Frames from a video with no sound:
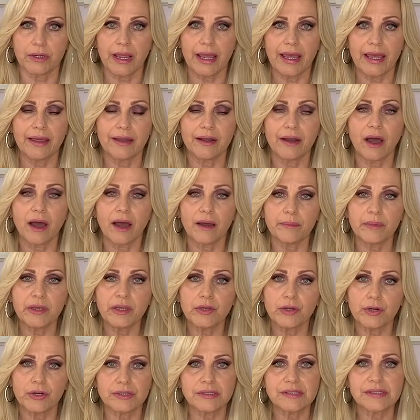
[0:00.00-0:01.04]
And Hobbi
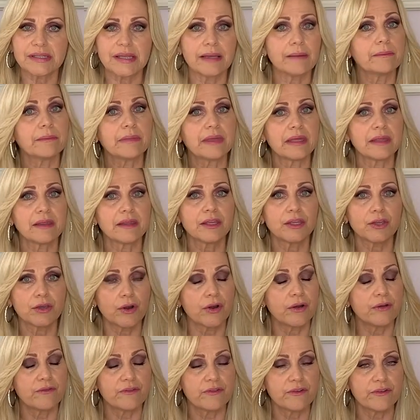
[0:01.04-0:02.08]
Yarn sent me the
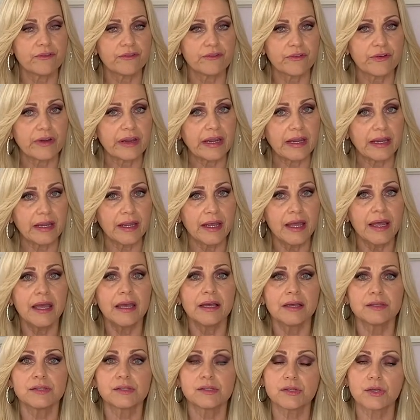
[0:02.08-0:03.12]
yarn for free,
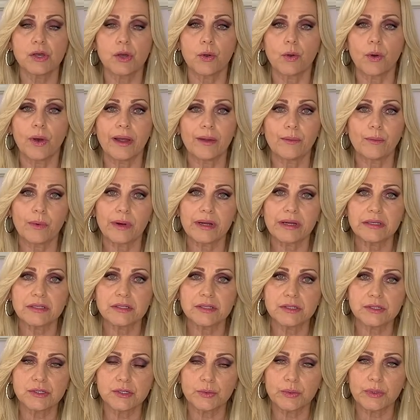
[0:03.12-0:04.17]
so I wanted to
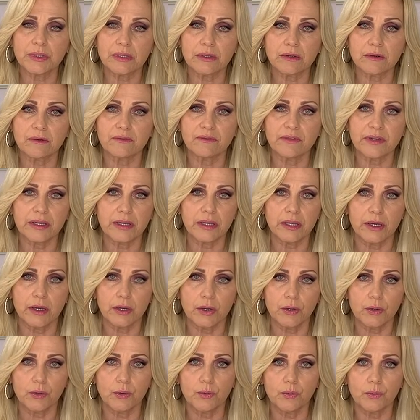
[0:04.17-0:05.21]
do a little
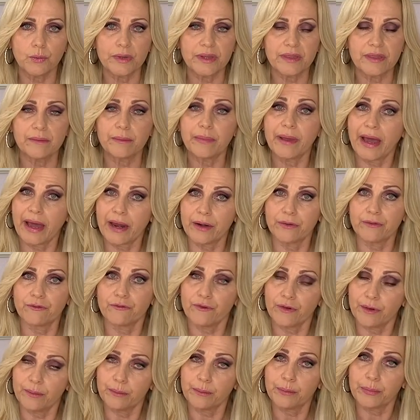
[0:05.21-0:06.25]
video with the pattern
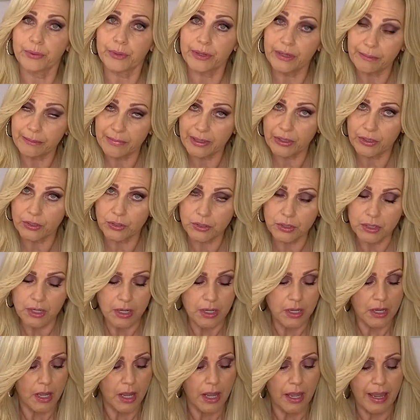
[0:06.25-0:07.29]
from Premier,
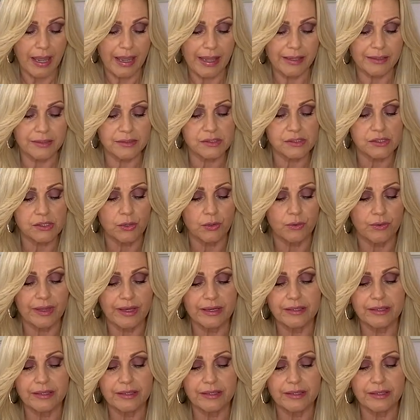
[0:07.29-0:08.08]
and so